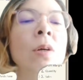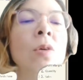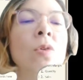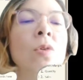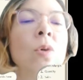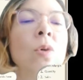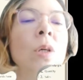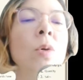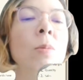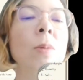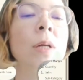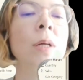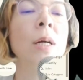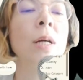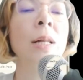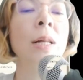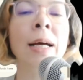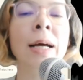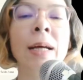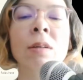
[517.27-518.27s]
So it will be
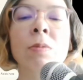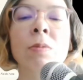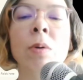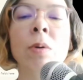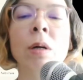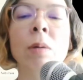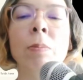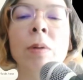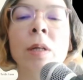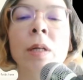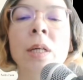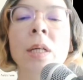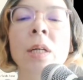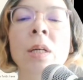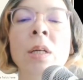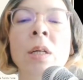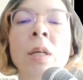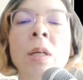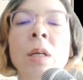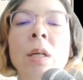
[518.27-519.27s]
aligned properly.
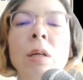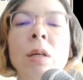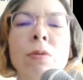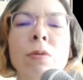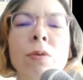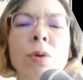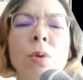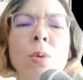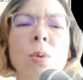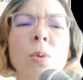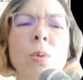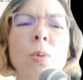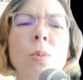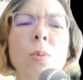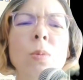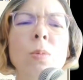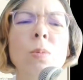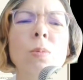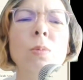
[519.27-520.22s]
If you